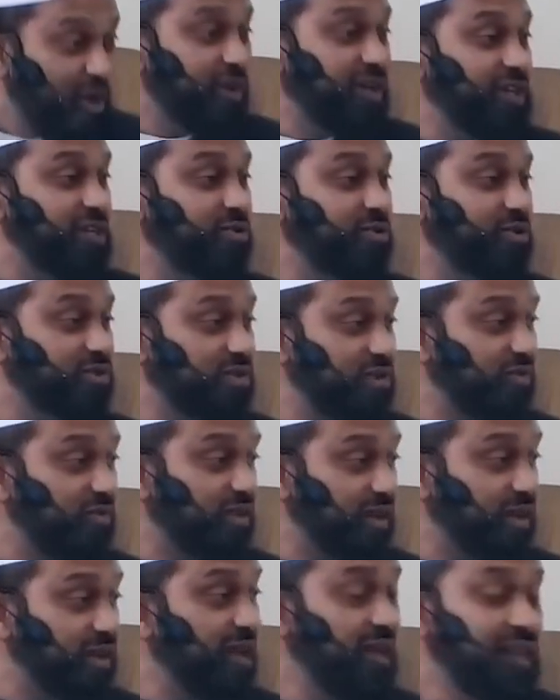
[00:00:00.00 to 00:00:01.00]
when it was
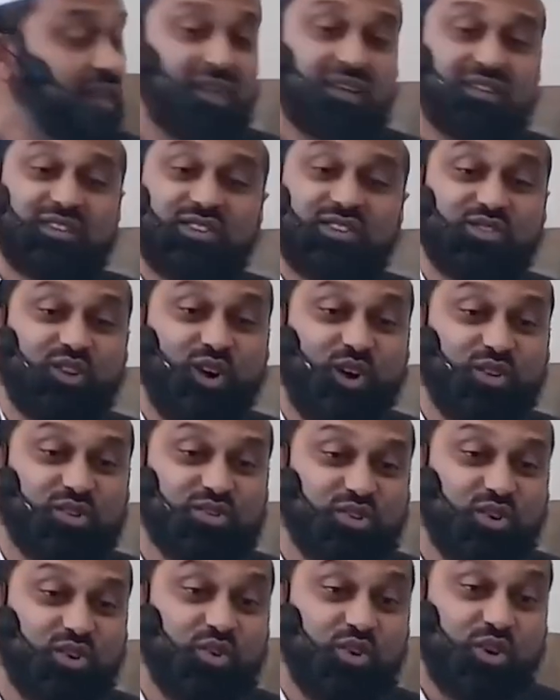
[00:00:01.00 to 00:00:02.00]
revealed. Let us
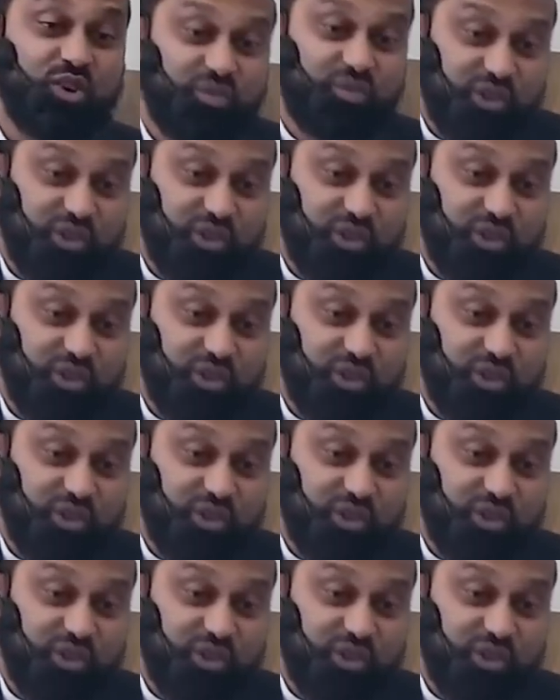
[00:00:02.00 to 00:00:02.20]
also